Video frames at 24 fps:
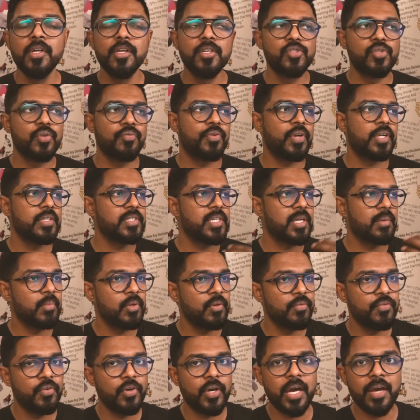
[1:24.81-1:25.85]
So for example,
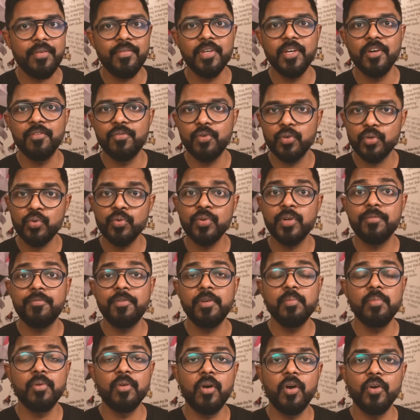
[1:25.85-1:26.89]
if you're having a photography
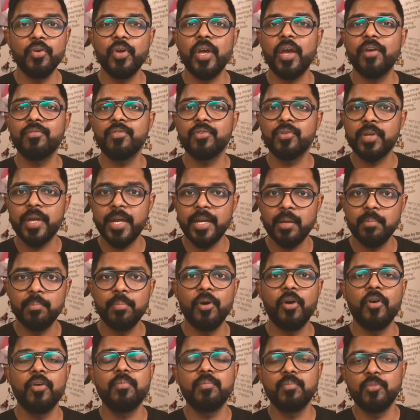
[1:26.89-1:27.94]
blog, you have to write
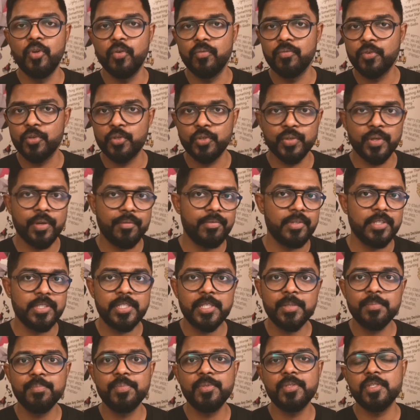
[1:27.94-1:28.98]
about, photography
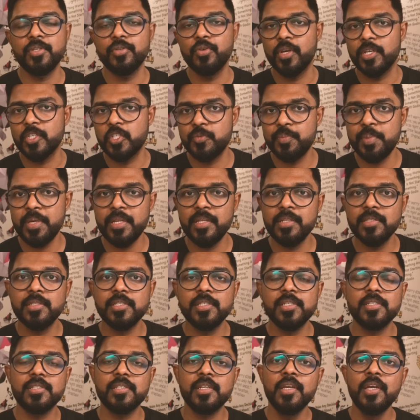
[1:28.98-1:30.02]
tips, your
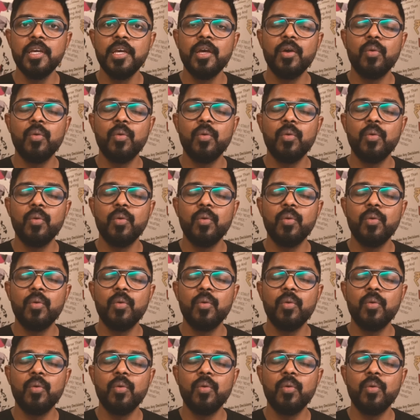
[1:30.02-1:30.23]
experiences.